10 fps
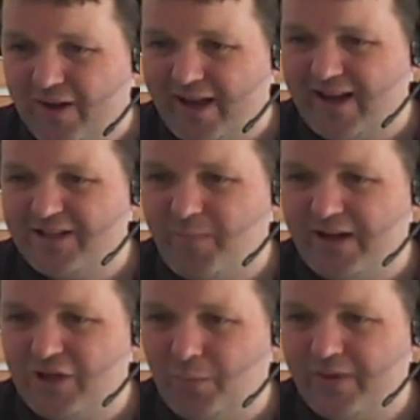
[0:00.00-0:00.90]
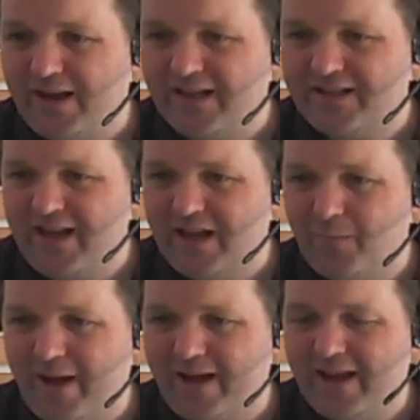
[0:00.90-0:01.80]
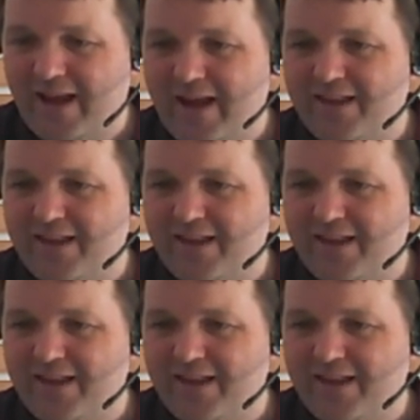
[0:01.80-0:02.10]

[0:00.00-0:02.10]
That gets picked up and that gets taken back.